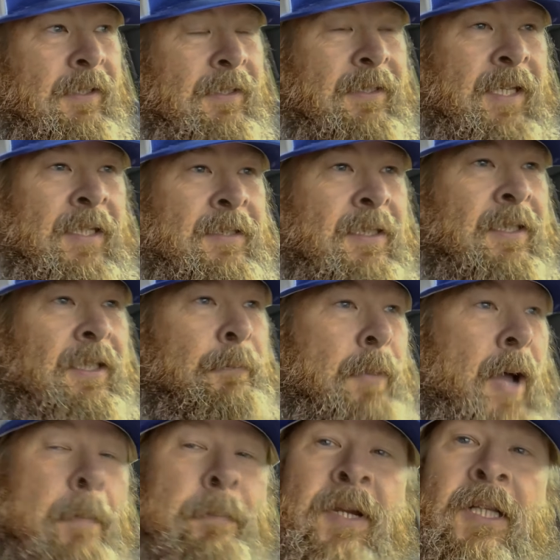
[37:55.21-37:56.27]
densely
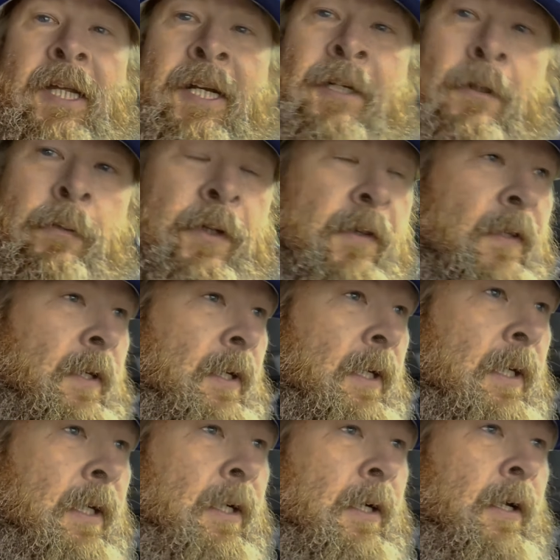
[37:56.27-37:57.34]
populated with
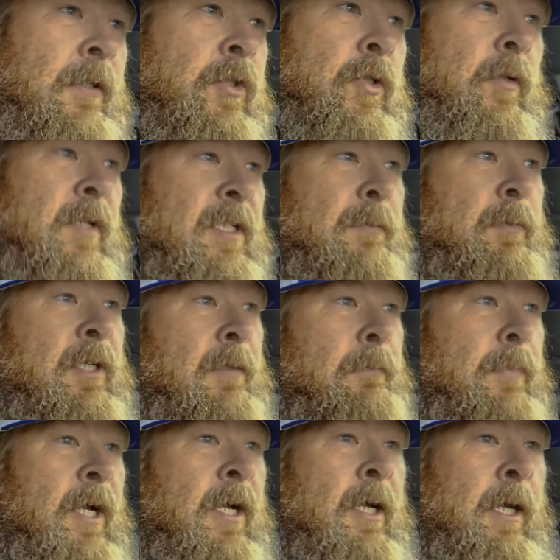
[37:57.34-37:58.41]
the trees being
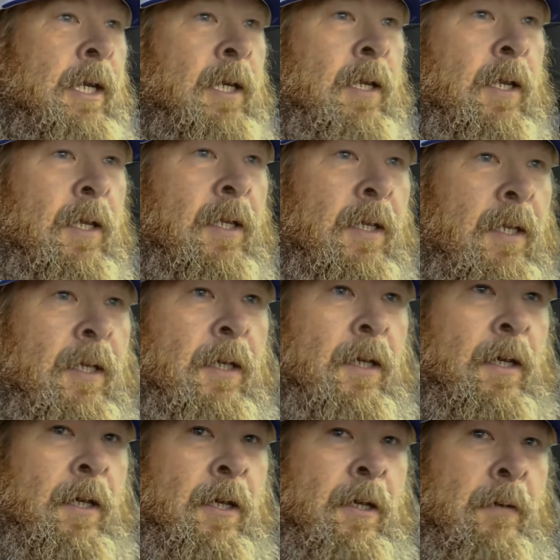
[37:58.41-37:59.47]
pine,
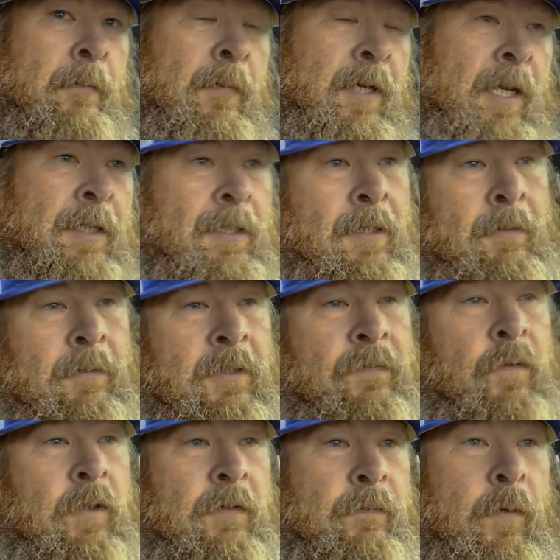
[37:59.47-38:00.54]
and that it was
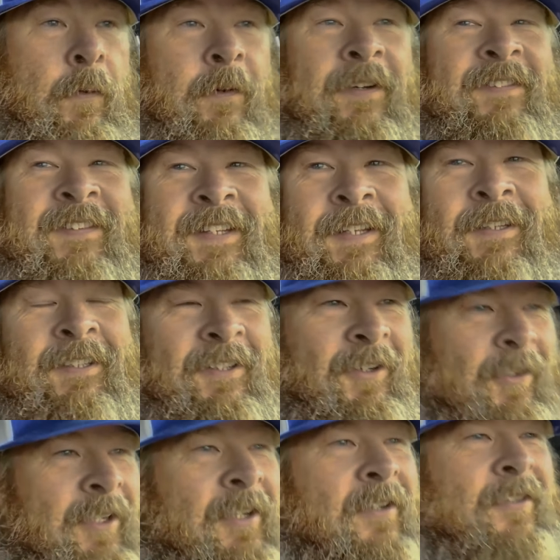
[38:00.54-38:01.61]
fully forested,
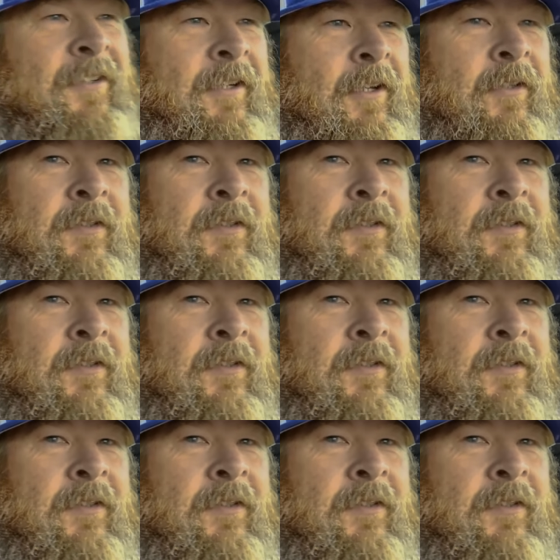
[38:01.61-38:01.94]
years ago.